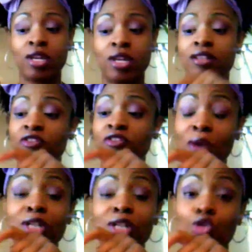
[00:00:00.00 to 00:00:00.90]
because if
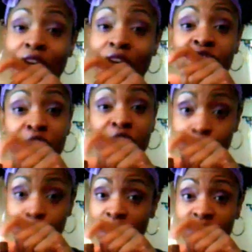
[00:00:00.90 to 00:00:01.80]
I would have tried
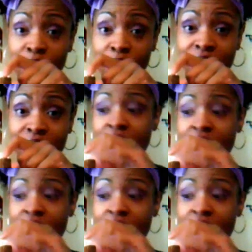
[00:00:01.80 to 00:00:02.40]
this one first,